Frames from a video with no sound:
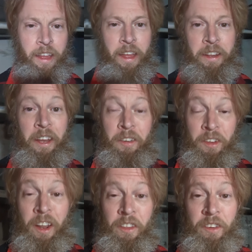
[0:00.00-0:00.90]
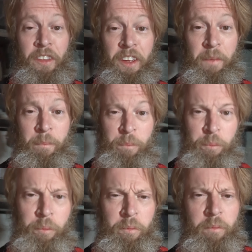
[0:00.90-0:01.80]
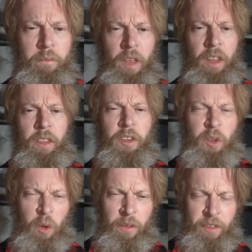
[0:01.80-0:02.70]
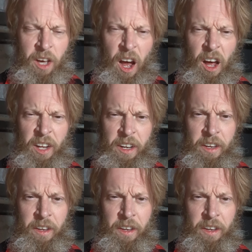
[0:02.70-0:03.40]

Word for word: And here's another thing. The soul of God